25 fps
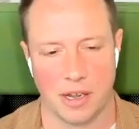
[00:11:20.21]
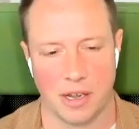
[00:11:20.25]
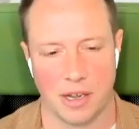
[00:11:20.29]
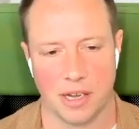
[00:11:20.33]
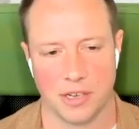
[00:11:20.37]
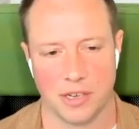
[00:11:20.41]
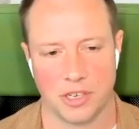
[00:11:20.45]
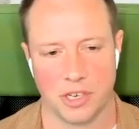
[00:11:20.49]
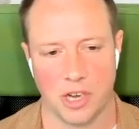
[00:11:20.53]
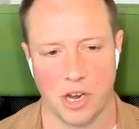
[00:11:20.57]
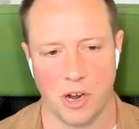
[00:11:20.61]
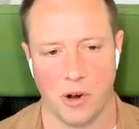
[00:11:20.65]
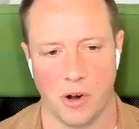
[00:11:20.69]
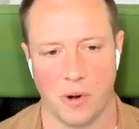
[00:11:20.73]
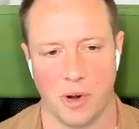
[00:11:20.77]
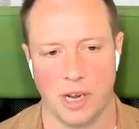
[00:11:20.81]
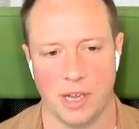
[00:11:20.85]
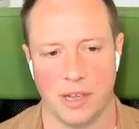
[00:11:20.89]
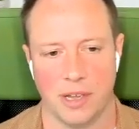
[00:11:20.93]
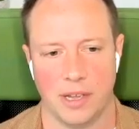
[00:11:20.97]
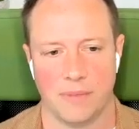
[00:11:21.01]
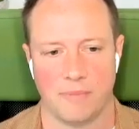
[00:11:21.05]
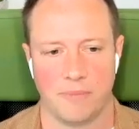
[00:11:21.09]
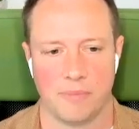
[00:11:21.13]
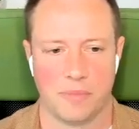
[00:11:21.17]
So
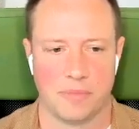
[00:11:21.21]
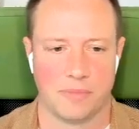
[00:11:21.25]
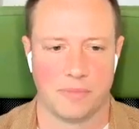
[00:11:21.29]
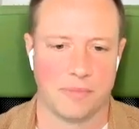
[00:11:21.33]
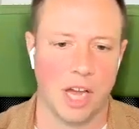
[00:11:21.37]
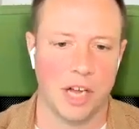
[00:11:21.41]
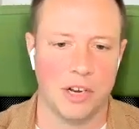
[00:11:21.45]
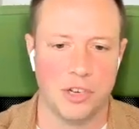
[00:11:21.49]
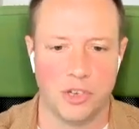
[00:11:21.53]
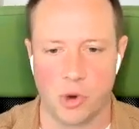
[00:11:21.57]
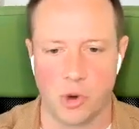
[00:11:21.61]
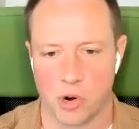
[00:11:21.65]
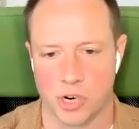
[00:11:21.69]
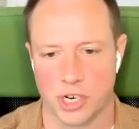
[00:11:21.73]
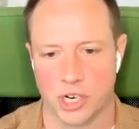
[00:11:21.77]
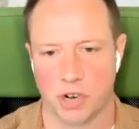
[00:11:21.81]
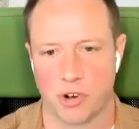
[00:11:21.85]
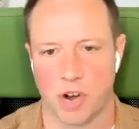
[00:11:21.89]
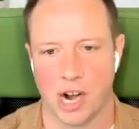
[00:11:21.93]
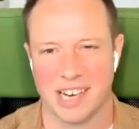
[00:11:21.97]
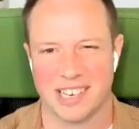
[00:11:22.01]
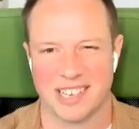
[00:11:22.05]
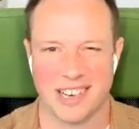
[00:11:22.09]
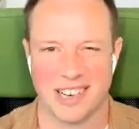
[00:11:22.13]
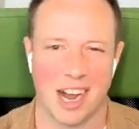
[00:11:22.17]
a Georgia
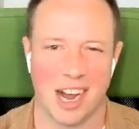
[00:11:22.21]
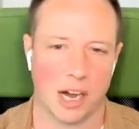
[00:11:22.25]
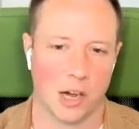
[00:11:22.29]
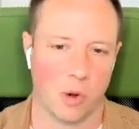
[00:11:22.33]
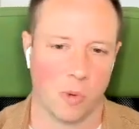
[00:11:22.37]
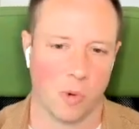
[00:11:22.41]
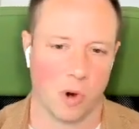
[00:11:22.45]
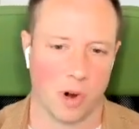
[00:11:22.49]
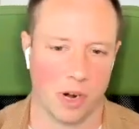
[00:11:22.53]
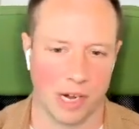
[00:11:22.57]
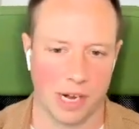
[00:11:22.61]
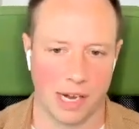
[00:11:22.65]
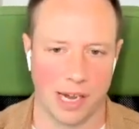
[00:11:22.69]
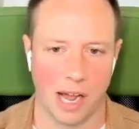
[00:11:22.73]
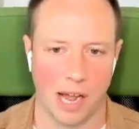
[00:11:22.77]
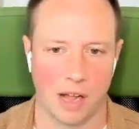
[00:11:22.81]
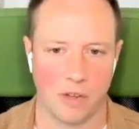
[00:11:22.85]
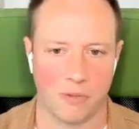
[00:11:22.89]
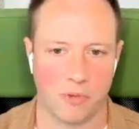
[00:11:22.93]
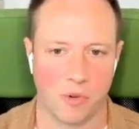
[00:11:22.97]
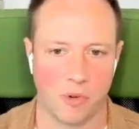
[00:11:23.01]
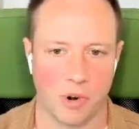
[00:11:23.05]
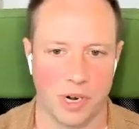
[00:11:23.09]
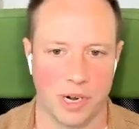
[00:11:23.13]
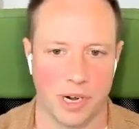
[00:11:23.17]
credit's not going to work in
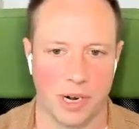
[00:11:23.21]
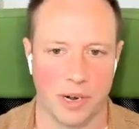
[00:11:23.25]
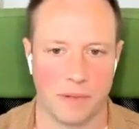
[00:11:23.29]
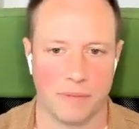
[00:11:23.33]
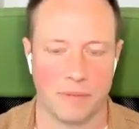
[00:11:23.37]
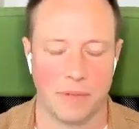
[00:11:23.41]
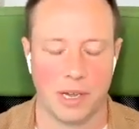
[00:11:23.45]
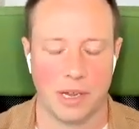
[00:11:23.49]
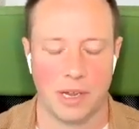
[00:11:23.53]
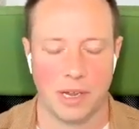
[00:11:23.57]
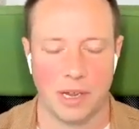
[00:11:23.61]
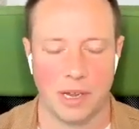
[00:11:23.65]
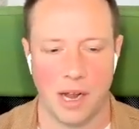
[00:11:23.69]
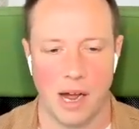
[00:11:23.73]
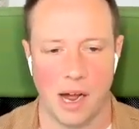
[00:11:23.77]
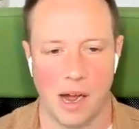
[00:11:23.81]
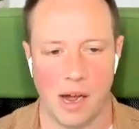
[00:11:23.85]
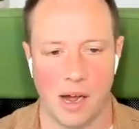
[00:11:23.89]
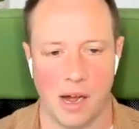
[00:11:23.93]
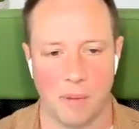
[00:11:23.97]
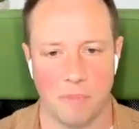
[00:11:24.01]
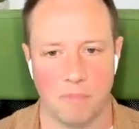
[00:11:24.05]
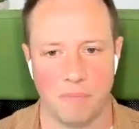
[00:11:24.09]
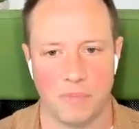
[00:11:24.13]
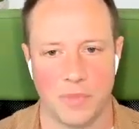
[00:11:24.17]
California.
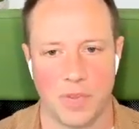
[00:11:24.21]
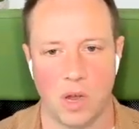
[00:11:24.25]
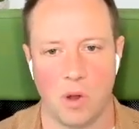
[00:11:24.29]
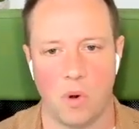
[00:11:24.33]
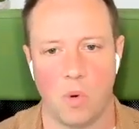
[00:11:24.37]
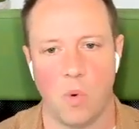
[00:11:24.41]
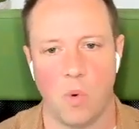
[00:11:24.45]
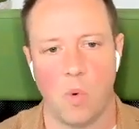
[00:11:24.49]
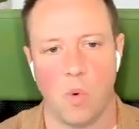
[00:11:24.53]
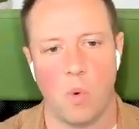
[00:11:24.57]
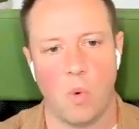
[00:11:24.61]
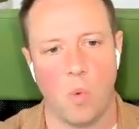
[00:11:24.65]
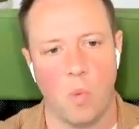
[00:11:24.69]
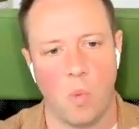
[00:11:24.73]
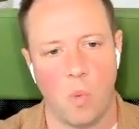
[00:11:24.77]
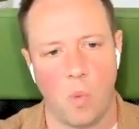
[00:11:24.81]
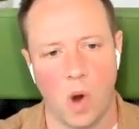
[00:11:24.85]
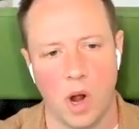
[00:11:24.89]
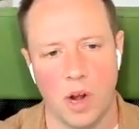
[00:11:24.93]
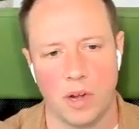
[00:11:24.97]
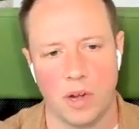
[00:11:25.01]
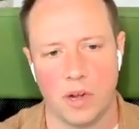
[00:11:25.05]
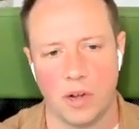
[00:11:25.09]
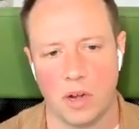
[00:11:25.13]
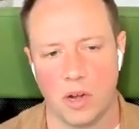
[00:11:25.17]

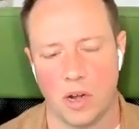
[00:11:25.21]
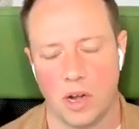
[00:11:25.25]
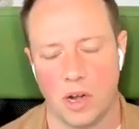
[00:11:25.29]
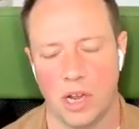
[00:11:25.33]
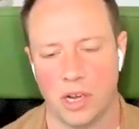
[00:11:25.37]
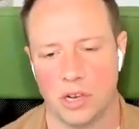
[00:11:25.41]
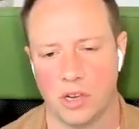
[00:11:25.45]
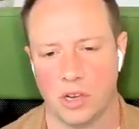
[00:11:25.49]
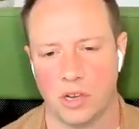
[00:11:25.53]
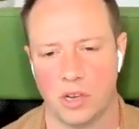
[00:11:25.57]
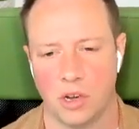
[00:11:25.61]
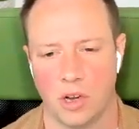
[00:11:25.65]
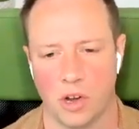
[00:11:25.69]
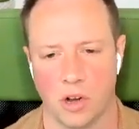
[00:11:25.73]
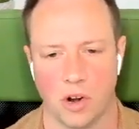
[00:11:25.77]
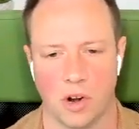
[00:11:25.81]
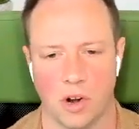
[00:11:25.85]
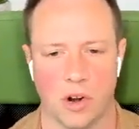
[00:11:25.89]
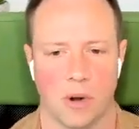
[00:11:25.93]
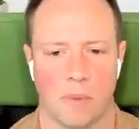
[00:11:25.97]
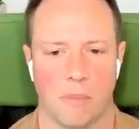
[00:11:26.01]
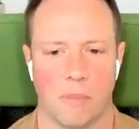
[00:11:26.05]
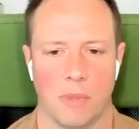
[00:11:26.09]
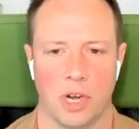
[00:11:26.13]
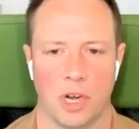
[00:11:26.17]
What in
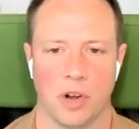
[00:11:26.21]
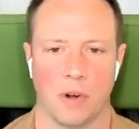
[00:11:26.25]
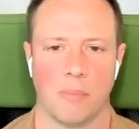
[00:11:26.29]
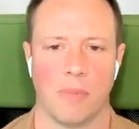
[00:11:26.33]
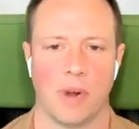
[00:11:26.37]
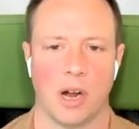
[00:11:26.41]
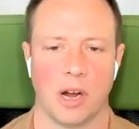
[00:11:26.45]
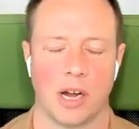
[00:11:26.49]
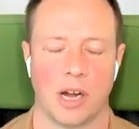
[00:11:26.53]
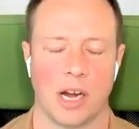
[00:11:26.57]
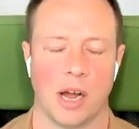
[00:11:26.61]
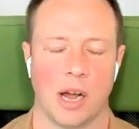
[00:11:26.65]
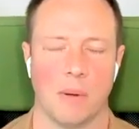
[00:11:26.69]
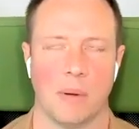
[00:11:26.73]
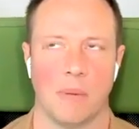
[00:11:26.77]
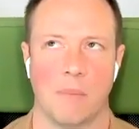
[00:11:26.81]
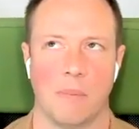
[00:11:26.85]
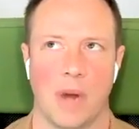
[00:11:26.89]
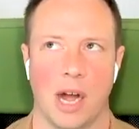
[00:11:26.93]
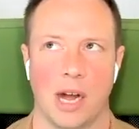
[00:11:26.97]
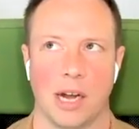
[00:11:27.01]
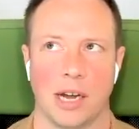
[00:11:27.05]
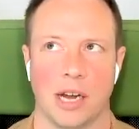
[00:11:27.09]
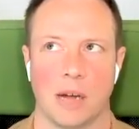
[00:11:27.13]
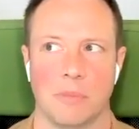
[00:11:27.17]
your
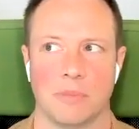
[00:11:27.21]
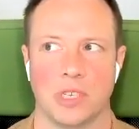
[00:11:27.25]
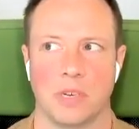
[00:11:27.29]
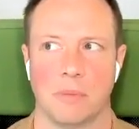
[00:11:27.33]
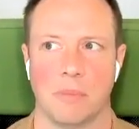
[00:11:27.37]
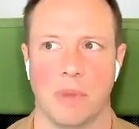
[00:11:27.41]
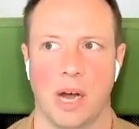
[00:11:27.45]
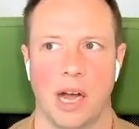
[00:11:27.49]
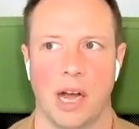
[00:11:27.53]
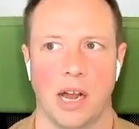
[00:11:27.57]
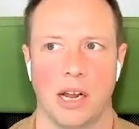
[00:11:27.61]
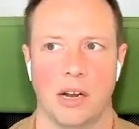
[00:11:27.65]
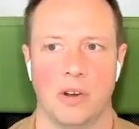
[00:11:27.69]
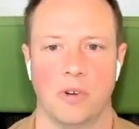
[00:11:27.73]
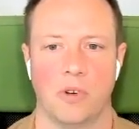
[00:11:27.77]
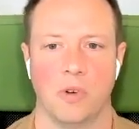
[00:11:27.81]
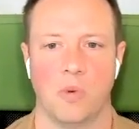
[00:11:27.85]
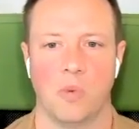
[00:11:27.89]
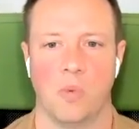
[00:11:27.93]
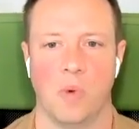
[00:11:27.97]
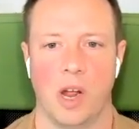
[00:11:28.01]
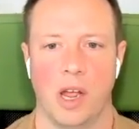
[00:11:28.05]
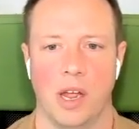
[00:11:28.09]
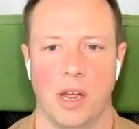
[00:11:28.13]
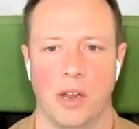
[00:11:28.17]
mind comes to mind
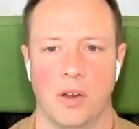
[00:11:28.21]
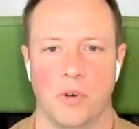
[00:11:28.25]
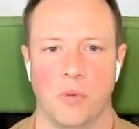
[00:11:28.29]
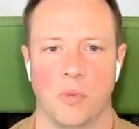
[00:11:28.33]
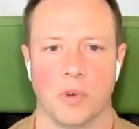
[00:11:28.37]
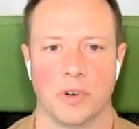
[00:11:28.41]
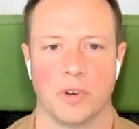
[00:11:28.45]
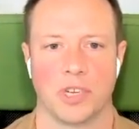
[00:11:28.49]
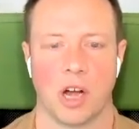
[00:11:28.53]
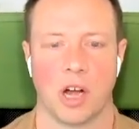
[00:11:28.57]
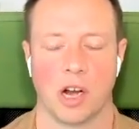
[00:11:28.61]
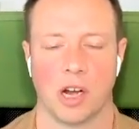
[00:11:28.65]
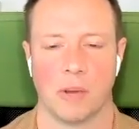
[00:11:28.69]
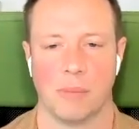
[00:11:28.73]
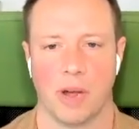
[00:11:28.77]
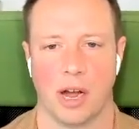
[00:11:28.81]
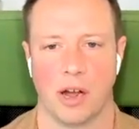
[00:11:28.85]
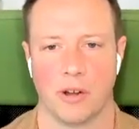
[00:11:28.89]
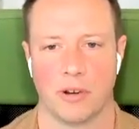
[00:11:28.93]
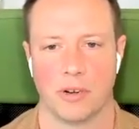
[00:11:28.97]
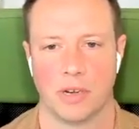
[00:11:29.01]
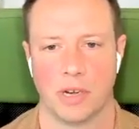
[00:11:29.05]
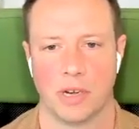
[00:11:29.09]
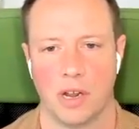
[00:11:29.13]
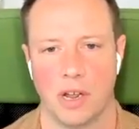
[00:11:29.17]
when we're talking
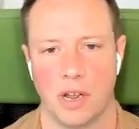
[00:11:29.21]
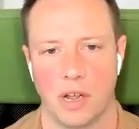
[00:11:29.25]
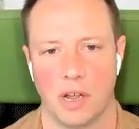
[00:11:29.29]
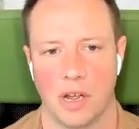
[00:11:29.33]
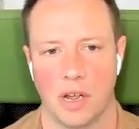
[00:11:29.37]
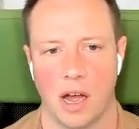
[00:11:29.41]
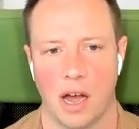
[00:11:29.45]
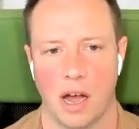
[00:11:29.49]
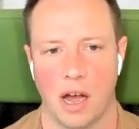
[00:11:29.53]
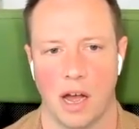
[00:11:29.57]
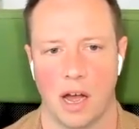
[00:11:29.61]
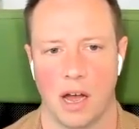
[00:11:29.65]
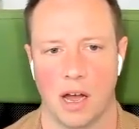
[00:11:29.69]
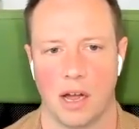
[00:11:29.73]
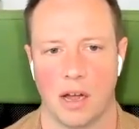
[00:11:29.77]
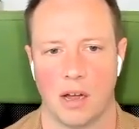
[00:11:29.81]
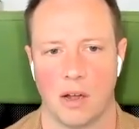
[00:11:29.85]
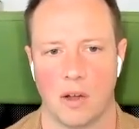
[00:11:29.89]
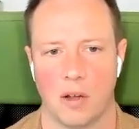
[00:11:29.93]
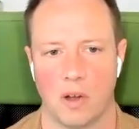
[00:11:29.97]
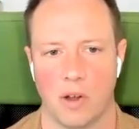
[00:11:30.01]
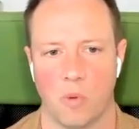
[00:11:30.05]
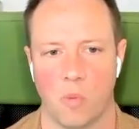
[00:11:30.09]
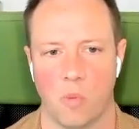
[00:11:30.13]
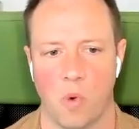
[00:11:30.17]
about
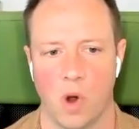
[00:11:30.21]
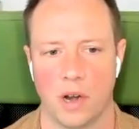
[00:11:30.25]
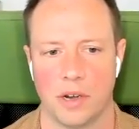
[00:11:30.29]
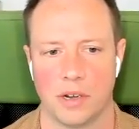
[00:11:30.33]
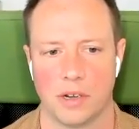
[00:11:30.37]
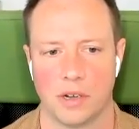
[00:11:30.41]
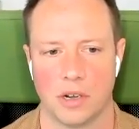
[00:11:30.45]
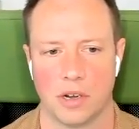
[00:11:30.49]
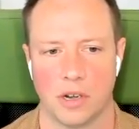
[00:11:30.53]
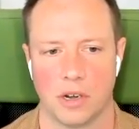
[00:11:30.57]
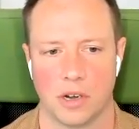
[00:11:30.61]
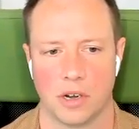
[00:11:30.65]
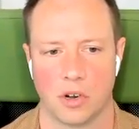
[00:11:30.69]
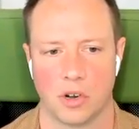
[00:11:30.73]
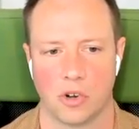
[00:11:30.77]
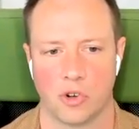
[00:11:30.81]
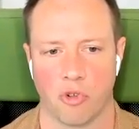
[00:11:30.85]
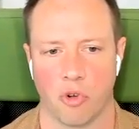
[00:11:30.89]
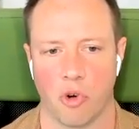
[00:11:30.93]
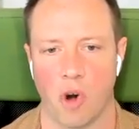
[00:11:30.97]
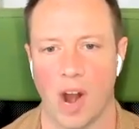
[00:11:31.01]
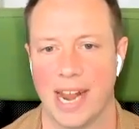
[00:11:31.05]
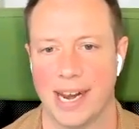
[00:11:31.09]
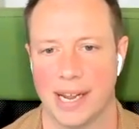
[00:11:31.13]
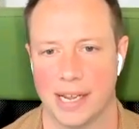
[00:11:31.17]
what
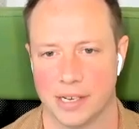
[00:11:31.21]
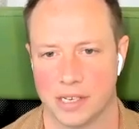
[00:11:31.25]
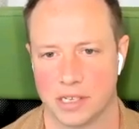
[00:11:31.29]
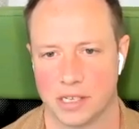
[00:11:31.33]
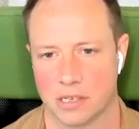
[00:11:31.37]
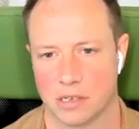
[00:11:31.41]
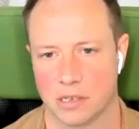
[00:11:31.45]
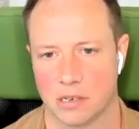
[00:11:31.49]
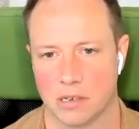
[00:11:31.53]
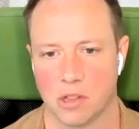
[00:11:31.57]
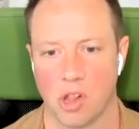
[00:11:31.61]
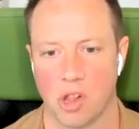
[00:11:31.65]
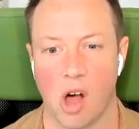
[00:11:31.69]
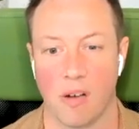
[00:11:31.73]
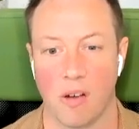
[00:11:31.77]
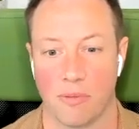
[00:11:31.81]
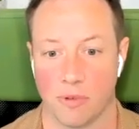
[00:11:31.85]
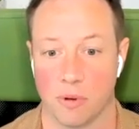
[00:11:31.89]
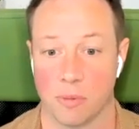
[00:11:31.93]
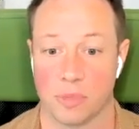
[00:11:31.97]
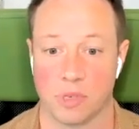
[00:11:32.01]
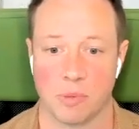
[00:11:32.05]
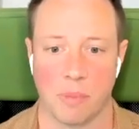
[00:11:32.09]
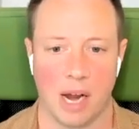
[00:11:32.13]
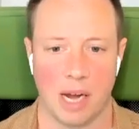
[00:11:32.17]
credits law
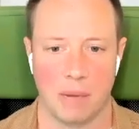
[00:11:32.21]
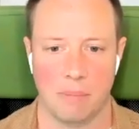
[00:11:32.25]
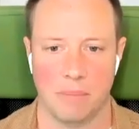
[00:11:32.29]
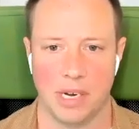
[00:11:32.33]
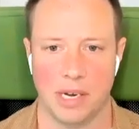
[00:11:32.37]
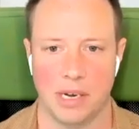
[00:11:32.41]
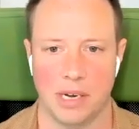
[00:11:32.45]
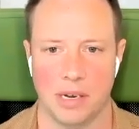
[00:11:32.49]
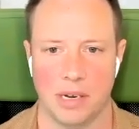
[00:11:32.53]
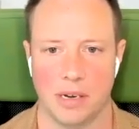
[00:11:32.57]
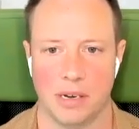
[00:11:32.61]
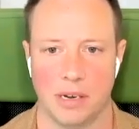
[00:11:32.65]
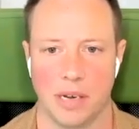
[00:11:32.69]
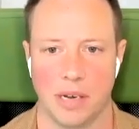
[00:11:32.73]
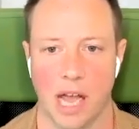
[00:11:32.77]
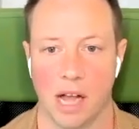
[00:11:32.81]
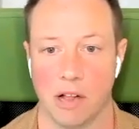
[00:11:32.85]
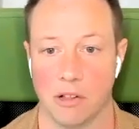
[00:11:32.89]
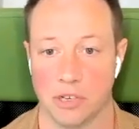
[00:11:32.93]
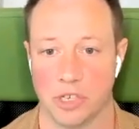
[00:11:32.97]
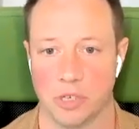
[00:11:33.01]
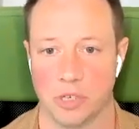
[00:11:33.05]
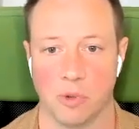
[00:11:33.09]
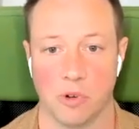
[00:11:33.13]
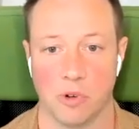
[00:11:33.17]
firms might be
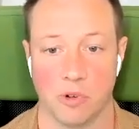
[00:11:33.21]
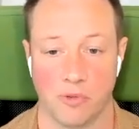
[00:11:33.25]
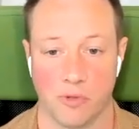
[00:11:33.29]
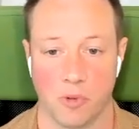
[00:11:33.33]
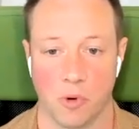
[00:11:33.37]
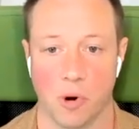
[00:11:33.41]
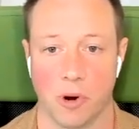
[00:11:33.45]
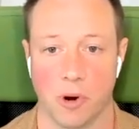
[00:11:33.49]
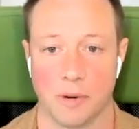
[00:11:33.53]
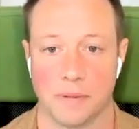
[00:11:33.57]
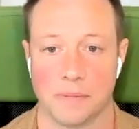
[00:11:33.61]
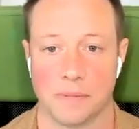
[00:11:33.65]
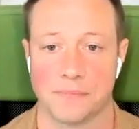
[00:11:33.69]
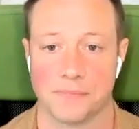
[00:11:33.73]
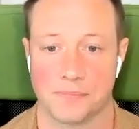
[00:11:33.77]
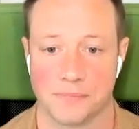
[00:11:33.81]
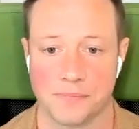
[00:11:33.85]
eligible for?